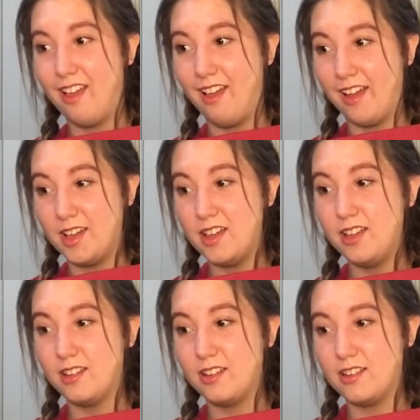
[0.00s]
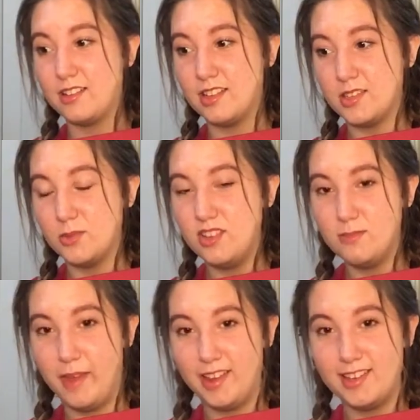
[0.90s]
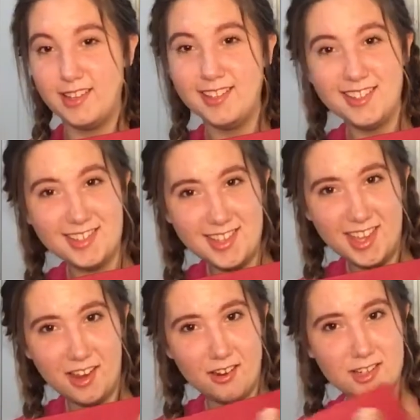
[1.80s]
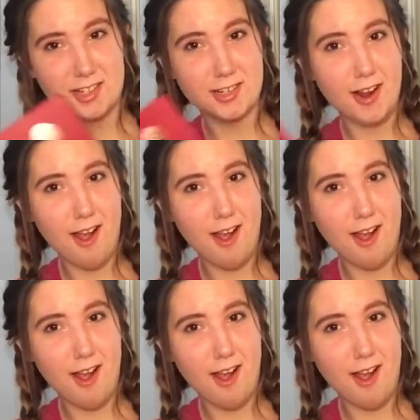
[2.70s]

I disrespected a Disney character.